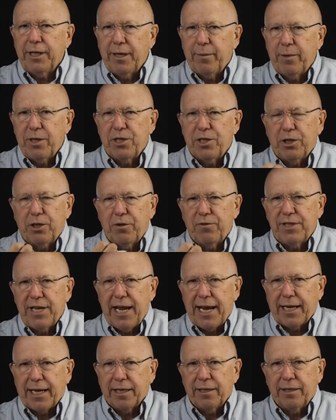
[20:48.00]
at an image that you've
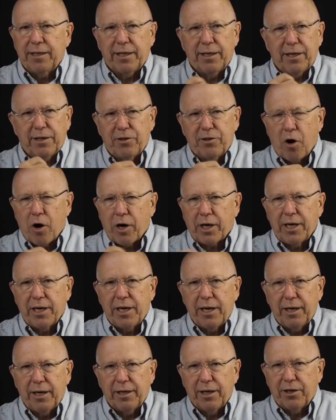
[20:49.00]
taken in a
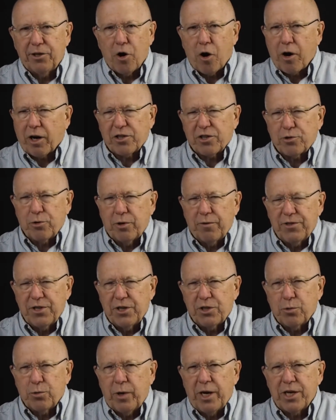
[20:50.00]
dark sort
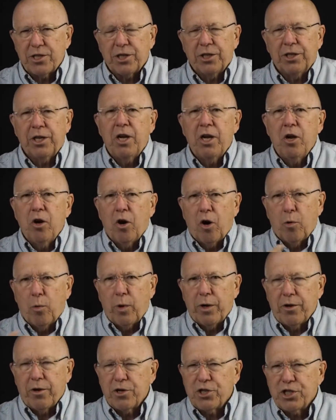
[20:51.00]
of situation,
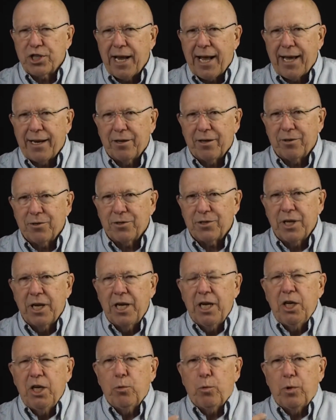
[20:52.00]
or where there's
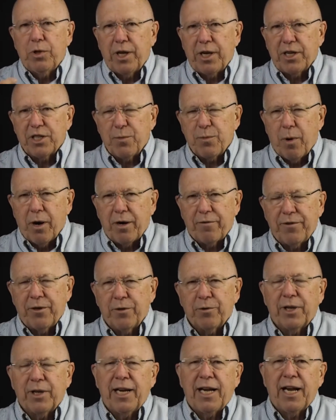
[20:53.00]
shadows, with a
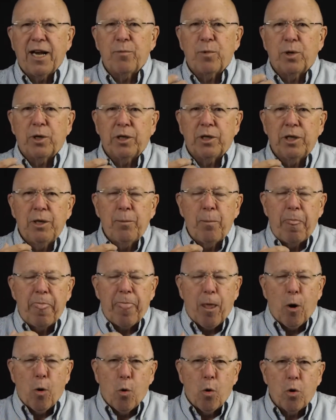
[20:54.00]
smartphone camera
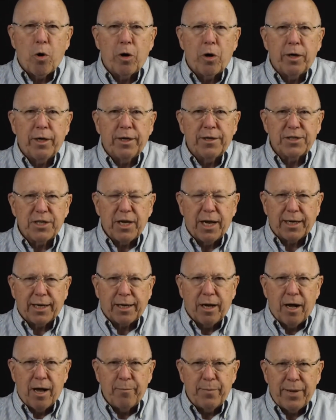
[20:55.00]
or
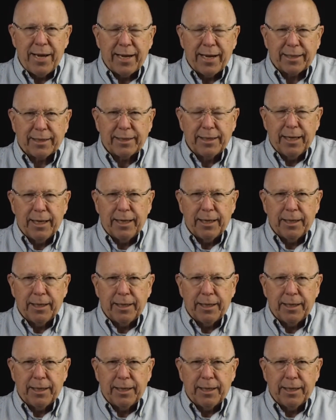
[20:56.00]
a compact